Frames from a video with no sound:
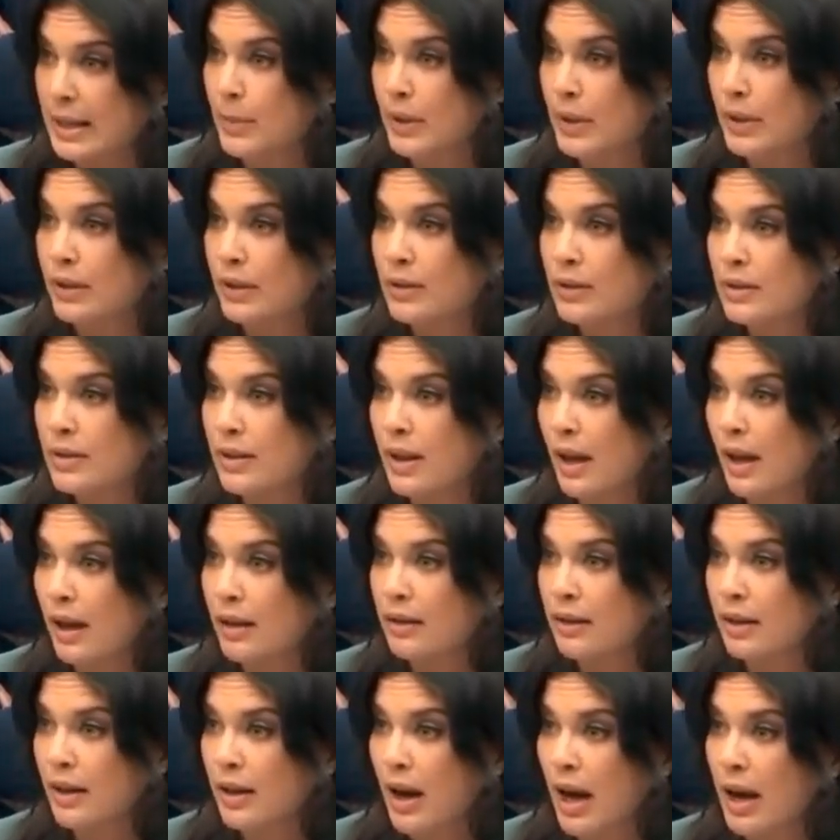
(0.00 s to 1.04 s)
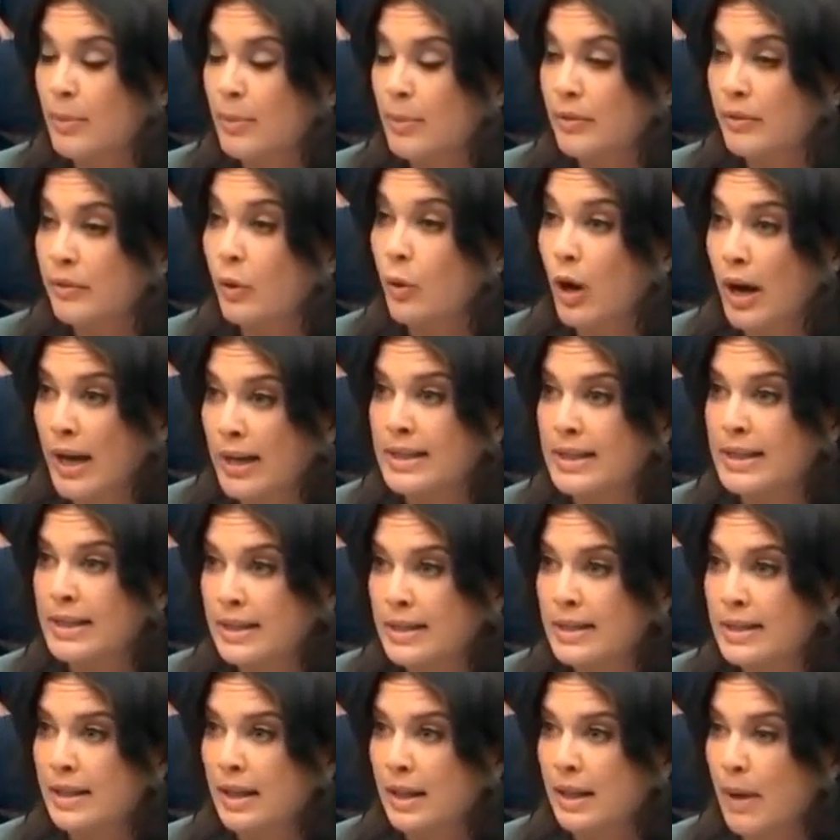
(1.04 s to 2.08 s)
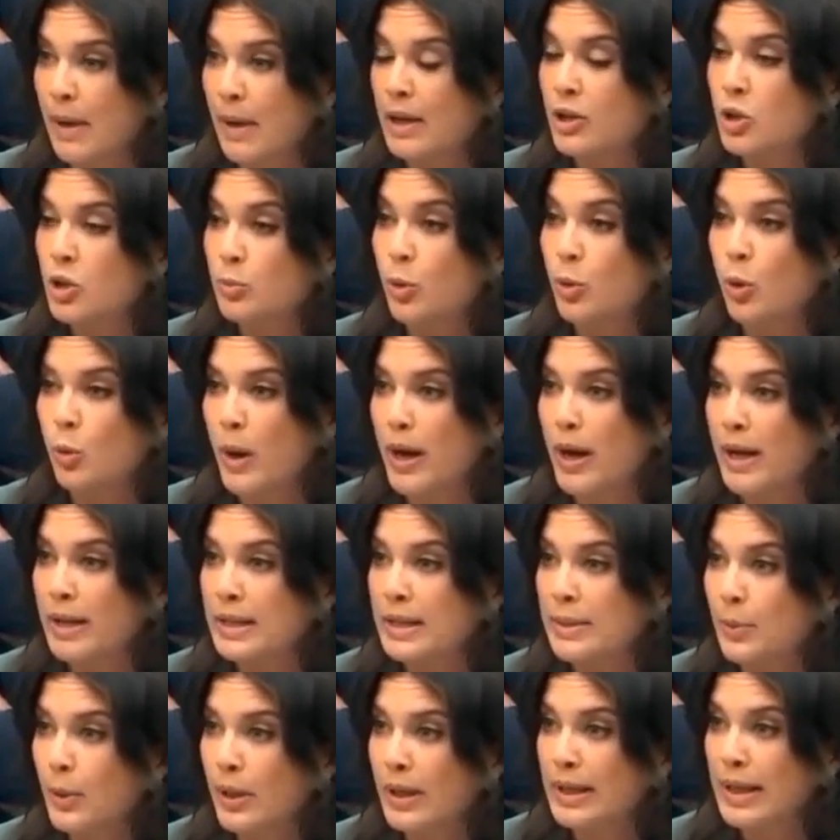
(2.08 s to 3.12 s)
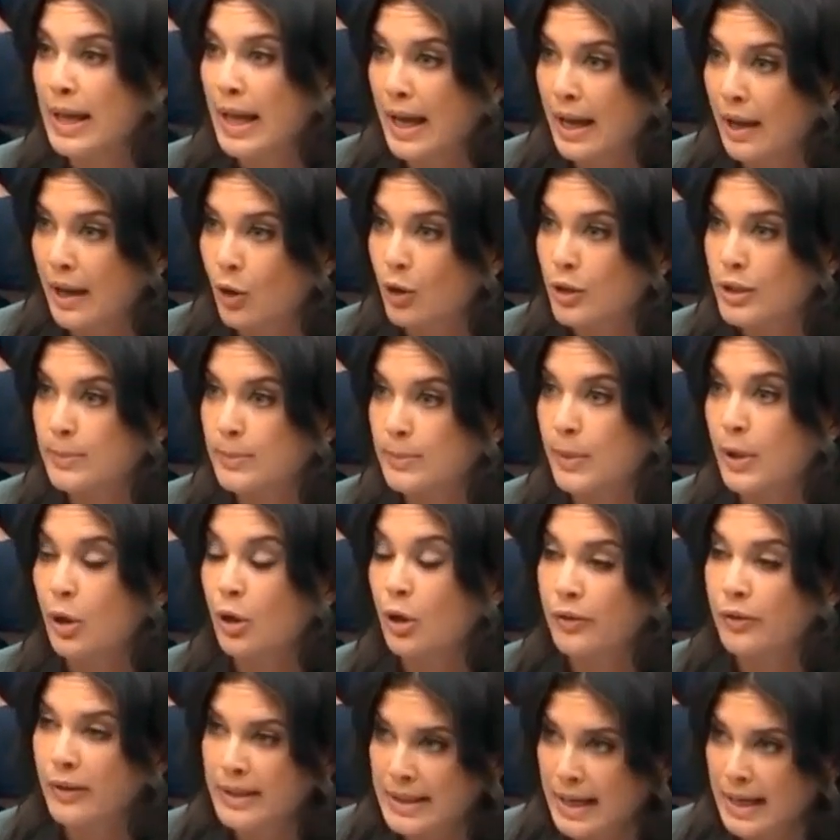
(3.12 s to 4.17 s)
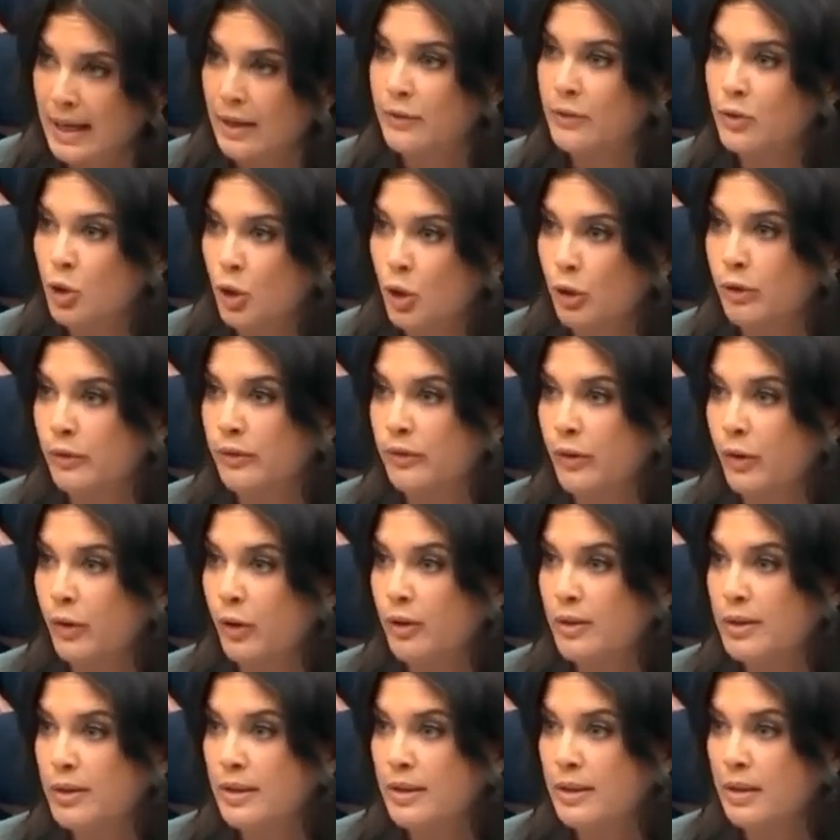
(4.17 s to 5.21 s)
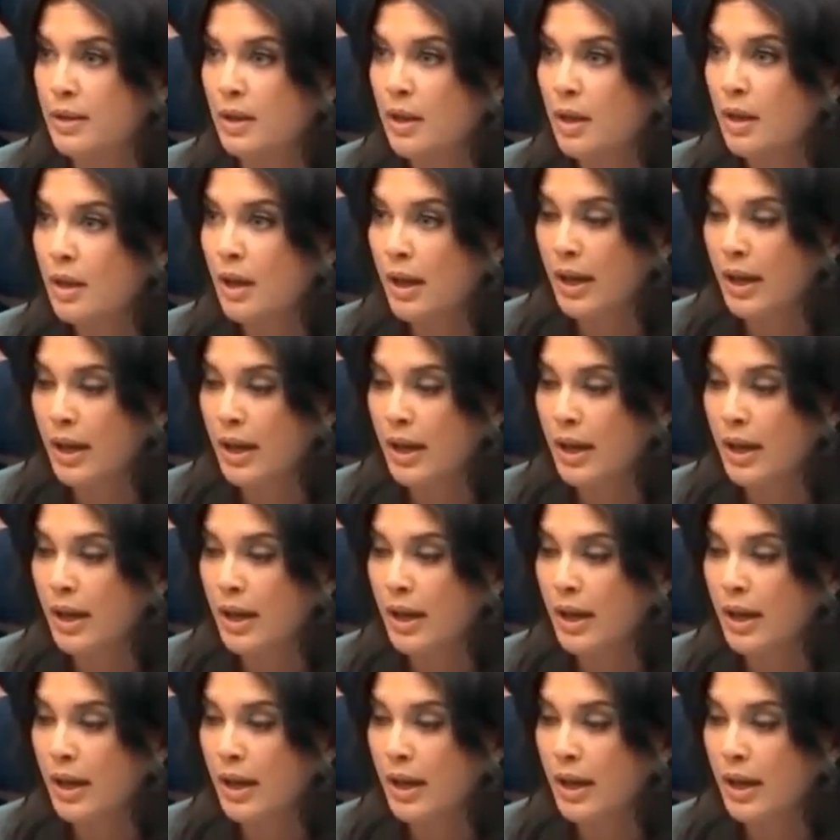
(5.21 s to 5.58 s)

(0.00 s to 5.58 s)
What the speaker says: statement that the night before I did see much more widespread chaos, but on the day of June the 1st,